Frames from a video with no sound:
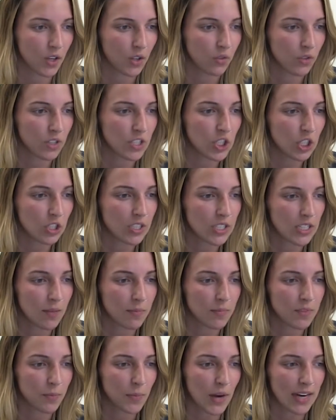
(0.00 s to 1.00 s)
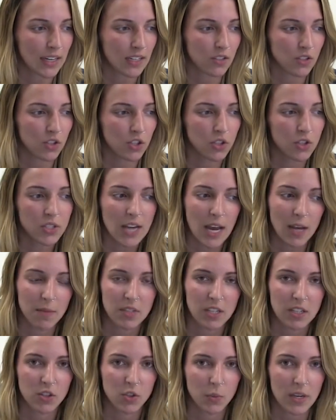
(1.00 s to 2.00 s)
Regional teams practice two
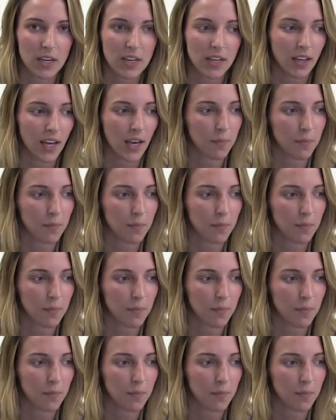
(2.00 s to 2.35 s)
times each week